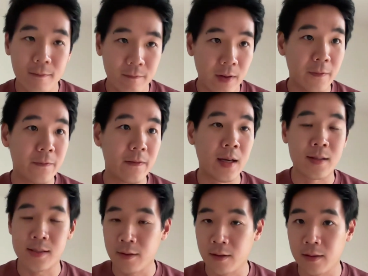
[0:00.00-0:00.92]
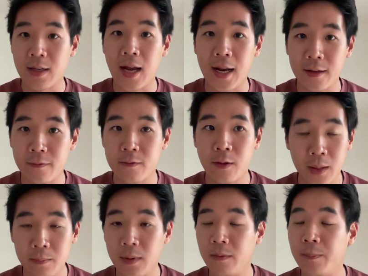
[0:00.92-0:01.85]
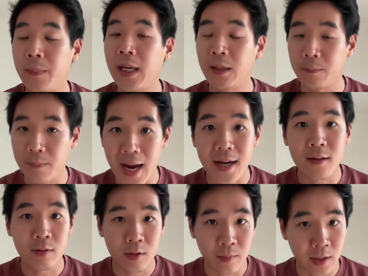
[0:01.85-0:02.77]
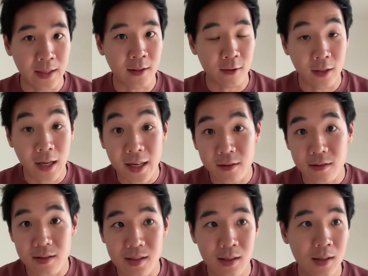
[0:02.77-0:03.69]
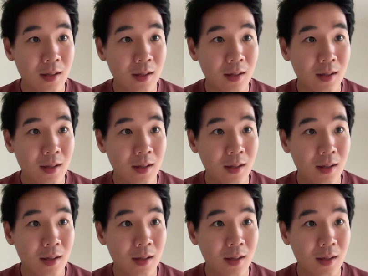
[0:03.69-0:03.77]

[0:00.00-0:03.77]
with a certain kind of commitment paying back to the data collectors,